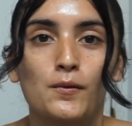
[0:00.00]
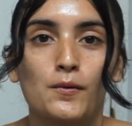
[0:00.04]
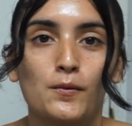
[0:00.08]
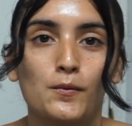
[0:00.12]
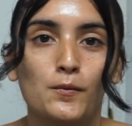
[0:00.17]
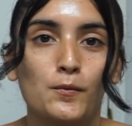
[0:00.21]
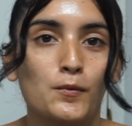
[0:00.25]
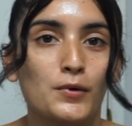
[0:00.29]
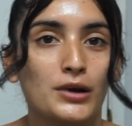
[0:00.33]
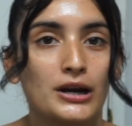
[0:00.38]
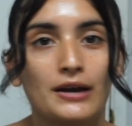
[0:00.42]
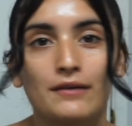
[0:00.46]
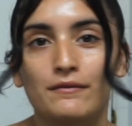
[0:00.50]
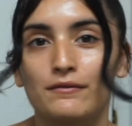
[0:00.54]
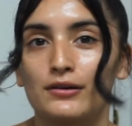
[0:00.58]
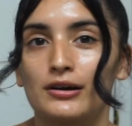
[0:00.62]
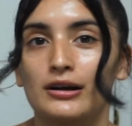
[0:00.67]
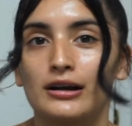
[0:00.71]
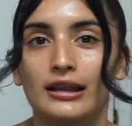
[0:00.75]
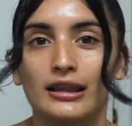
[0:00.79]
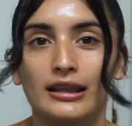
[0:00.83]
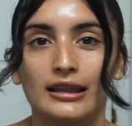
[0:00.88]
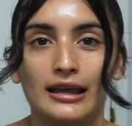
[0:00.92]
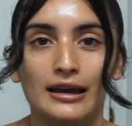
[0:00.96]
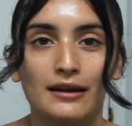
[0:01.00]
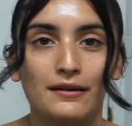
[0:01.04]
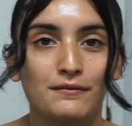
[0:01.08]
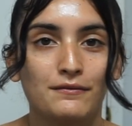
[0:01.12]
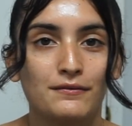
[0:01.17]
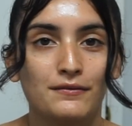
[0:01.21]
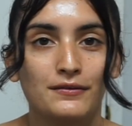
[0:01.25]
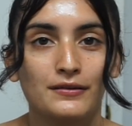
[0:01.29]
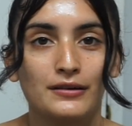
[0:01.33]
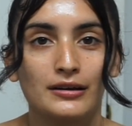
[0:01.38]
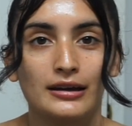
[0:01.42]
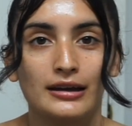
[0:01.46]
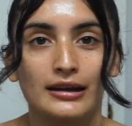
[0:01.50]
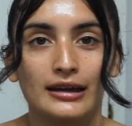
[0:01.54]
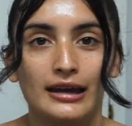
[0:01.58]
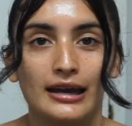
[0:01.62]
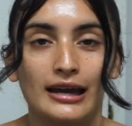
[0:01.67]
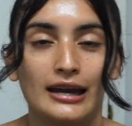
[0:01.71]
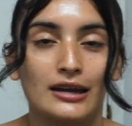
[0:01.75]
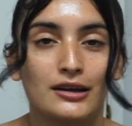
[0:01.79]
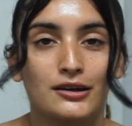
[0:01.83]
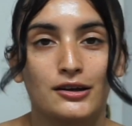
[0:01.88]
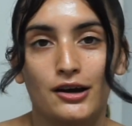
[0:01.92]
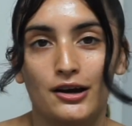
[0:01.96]
whatever life
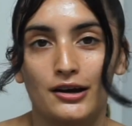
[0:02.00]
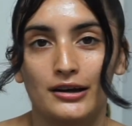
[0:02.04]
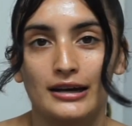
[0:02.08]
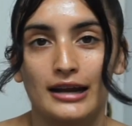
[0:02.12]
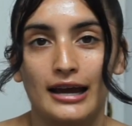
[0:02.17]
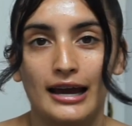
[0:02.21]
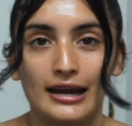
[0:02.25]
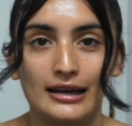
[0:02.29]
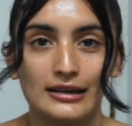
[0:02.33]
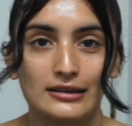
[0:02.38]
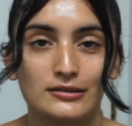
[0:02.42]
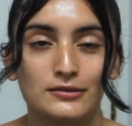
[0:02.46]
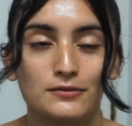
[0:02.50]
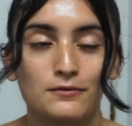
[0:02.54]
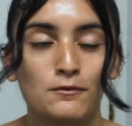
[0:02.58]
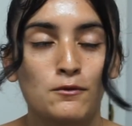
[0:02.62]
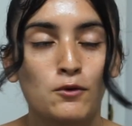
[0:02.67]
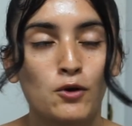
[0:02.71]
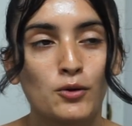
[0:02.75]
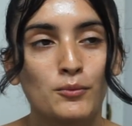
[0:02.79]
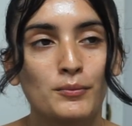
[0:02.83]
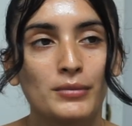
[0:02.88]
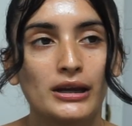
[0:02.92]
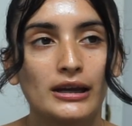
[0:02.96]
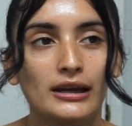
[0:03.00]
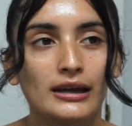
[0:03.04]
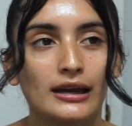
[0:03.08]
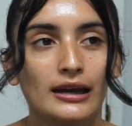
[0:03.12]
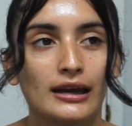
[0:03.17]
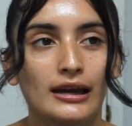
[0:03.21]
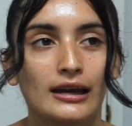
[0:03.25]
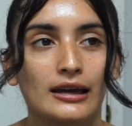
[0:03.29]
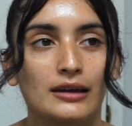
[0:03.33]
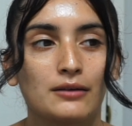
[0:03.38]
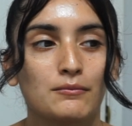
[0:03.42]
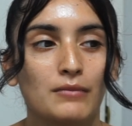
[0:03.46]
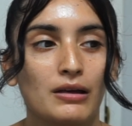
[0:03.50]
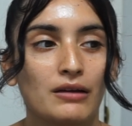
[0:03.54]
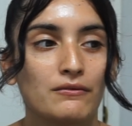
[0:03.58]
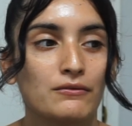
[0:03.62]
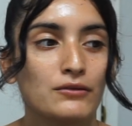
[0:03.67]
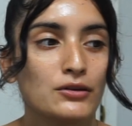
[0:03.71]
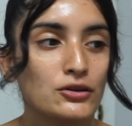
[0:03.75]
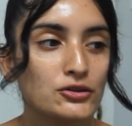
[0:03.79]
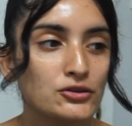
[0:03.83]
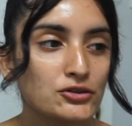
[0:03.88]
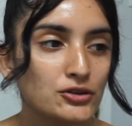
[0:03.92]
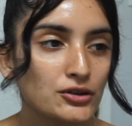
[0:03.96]
and God has for me in my
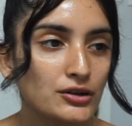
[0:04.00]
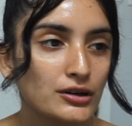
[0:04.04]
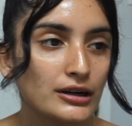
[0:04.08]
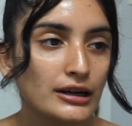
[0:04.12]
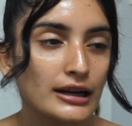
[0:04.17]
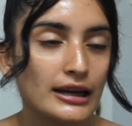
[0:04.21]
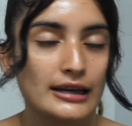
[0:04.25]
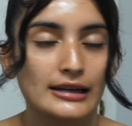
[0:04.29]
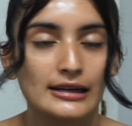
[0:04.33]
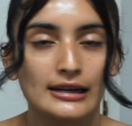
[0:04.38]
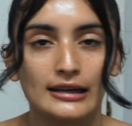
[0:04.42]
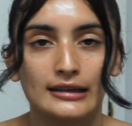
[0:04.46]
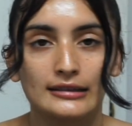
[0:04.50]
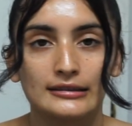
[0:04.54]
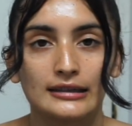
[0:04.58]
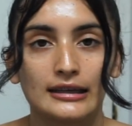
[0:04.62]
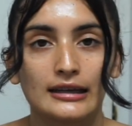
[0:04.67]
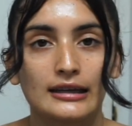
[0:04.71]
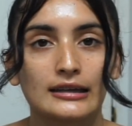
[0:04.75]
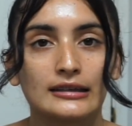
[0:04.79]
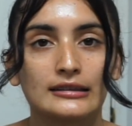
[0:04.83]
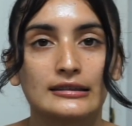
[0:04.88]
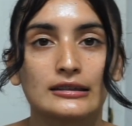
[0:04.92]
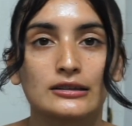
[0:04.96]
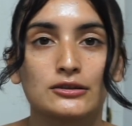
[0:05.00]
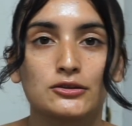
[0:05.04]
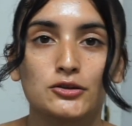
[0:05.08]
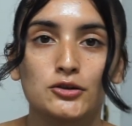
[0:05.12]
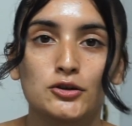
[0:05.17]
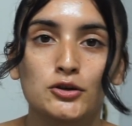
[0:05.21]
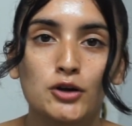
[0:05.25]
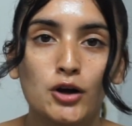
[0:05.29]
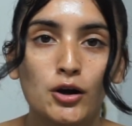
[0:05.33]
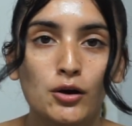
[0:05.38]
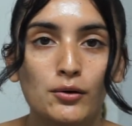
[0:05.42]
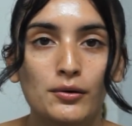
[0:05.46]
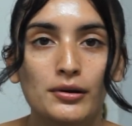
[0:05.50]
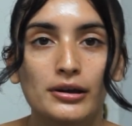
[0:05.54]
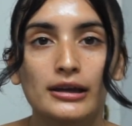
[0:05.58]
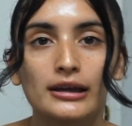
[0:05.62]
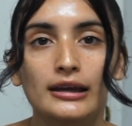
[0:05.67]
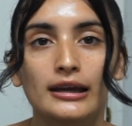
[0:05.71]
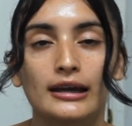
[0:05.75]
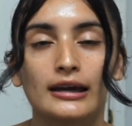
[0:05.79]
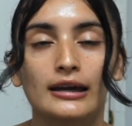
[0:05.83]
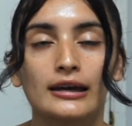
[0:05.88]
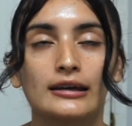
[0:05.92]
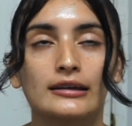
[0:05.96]
future, and as I continue growing
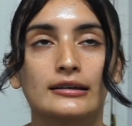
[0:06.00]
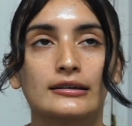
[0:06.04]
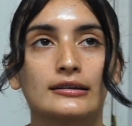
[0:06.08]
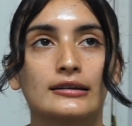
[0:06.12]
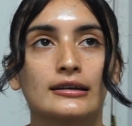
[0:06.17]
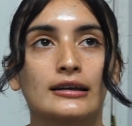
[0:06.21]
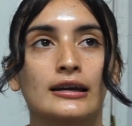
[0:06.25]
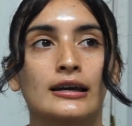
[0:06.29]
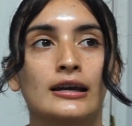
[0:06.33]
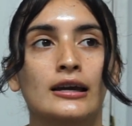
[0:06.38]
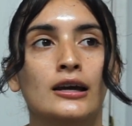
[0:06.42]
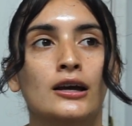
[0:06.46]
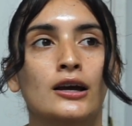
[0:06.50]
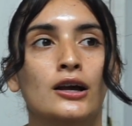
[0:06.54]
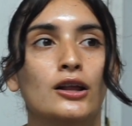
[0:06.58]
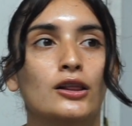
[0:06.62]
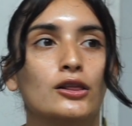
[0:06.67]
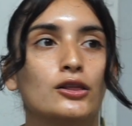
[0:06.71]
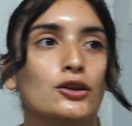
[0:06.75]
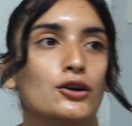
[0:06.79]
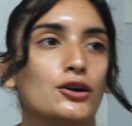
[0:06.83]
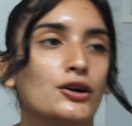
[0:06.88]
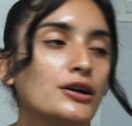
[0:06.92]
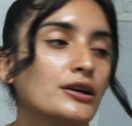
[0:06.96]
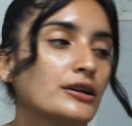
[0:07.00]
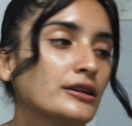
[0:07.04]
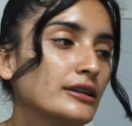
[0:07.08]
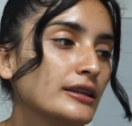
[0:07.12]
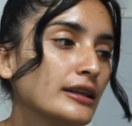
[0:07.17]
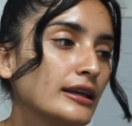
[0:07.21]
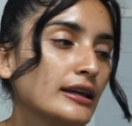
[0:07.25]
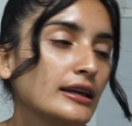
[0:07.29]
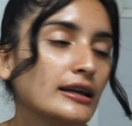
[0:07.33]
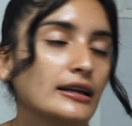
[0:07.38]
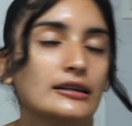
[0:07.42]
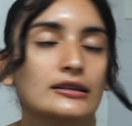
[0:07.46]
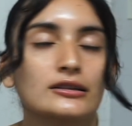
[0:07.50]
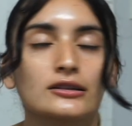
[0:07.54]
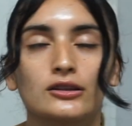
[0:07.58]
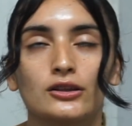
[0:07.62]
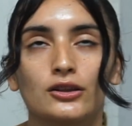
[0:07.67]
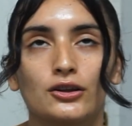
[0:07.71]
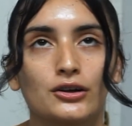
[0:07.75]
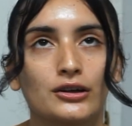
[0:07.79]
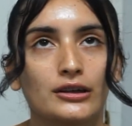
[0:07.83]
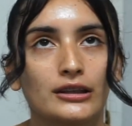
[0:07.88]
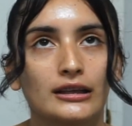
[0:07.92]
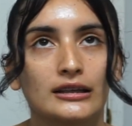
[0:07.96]
and learn things
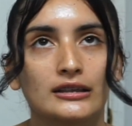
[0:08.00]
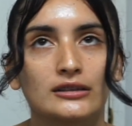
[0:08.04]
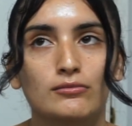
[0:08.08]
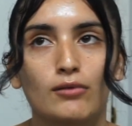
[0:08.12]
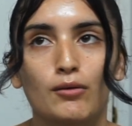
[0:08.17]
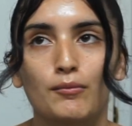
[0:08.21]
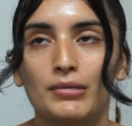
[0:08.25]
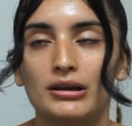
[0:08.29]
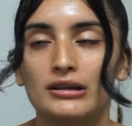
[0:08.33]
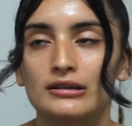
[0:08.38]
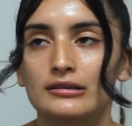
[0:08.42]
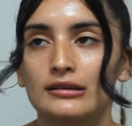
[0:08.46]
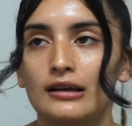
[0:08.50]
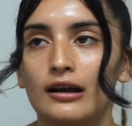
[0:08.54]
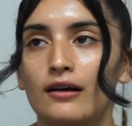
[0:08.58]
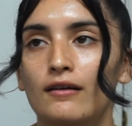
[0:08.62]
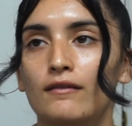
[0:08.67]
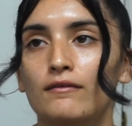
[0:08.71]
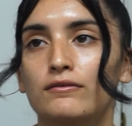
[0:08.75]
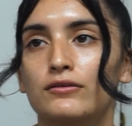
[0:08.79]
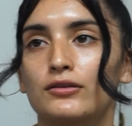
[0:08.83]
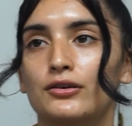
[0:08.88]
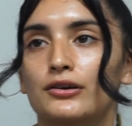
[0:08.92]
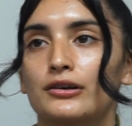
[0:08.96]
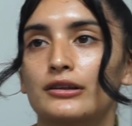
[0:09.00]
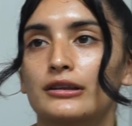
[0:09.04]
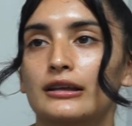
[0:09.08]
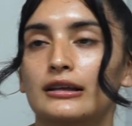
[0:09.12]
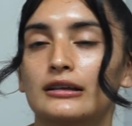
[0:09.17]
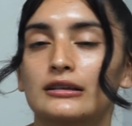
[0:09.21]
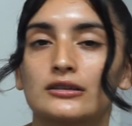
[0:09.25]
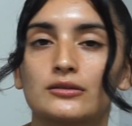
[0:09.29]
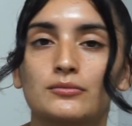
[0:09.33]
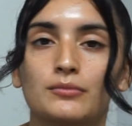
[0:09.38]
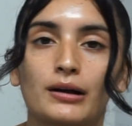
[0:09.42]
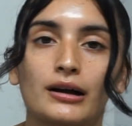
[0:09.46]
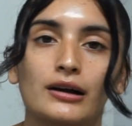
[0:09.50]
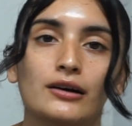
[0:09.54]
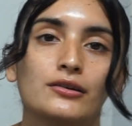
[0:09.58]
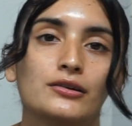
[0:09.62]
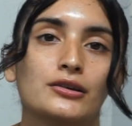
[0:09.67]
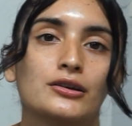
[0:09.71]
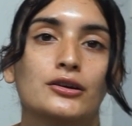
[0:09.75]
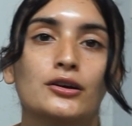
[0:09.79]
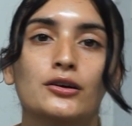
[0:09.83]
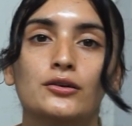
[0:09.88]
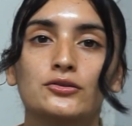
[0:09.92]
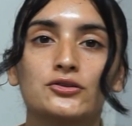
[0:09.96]
about myself, learn things about, you
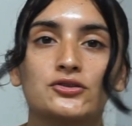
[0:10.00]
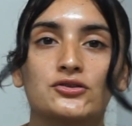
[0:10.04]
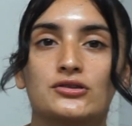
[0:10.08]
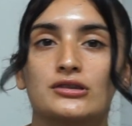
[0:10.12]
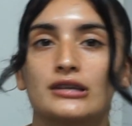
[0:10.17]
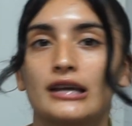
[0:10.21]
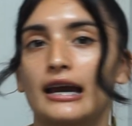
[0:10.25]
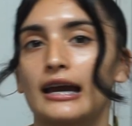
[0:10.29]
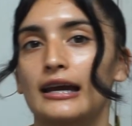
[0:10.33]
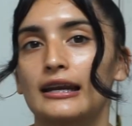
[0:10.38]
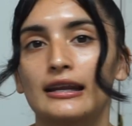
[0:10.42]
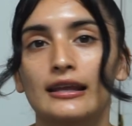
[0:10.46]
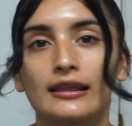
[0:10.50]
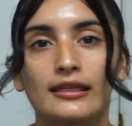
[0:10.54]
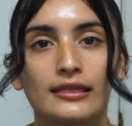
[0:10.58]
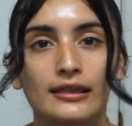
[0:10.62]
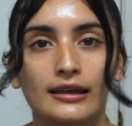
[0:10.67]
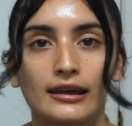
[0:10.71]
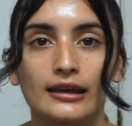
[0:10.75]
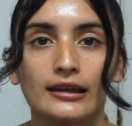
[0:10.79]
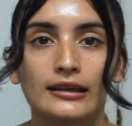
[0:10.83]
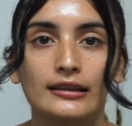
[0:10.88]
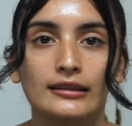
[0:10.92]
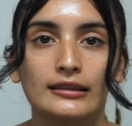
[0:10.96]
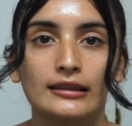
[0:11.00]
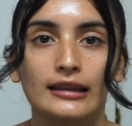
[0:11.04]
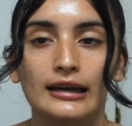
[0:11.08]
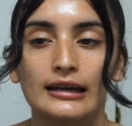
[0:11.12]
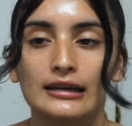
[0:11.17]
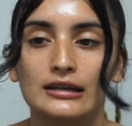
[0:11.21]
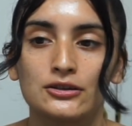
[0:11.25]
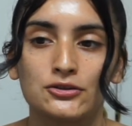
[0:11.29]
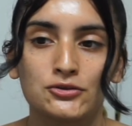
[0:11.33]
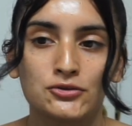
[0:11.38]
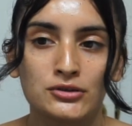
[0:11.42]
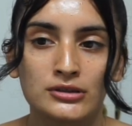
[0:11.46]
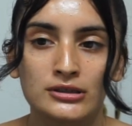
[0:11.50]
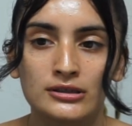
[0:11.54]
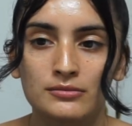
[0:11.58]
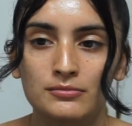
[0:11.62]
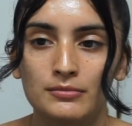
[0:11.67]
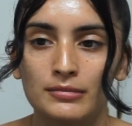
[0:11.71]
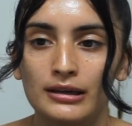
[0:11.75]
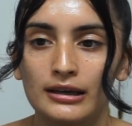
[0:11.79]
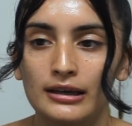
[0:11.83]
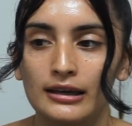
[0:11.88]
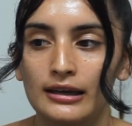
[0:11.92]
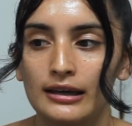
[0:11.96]
know, just anything that interests
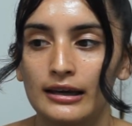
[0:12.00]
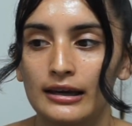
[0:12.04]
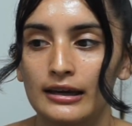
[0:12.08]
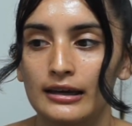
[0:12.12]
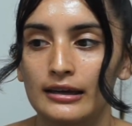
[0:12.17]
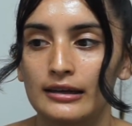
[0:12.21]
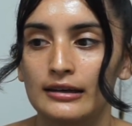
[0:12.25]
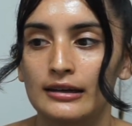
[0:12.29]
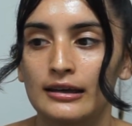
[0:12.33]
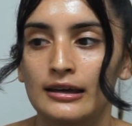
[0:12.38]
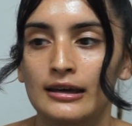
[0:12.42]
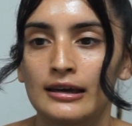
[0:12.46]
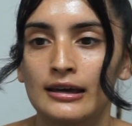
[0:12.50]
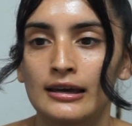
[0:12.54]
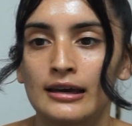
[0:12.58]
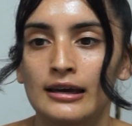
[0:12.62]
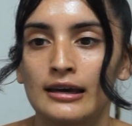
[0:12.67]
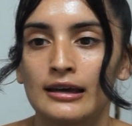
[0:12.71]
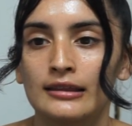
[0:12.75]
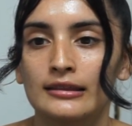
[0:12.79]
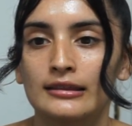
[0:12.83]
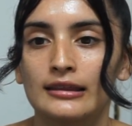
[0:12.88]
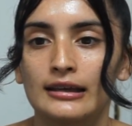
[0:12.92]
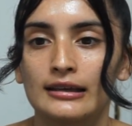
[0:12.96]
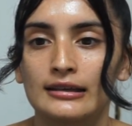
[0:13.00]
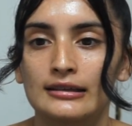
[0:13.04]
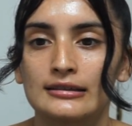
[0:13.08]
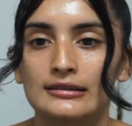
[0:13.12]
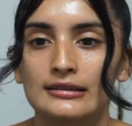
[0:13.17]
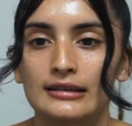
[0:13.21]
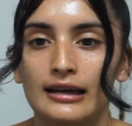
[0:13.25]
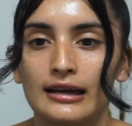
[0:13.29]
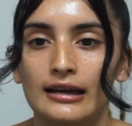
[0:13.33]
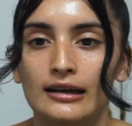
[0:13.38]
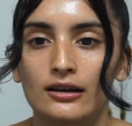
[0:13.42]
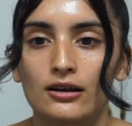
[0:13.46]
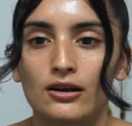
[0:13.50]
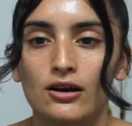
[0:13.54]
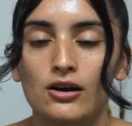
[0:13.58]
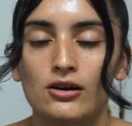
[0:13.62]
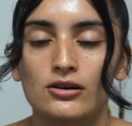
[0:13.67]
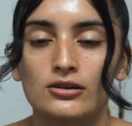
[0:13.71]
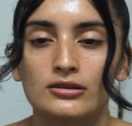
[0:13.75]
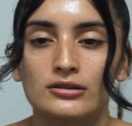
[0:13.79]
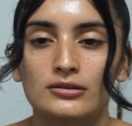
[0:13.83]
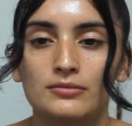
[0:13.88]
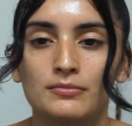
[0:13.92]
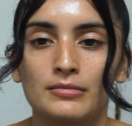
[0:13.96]
me, and things that
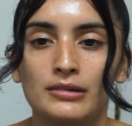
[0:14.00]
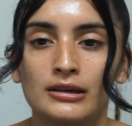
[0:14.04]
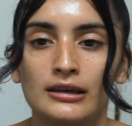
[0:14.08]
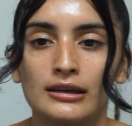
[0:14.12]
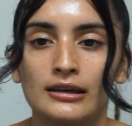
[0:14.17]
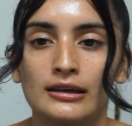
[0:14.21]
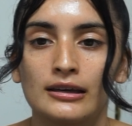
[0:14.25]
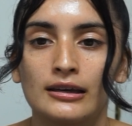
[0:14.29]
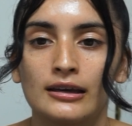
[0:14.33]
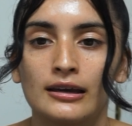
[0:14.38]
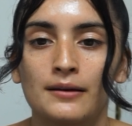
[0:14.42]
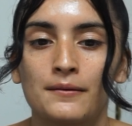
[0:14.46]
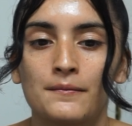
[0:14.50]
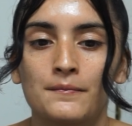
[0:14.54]
cause me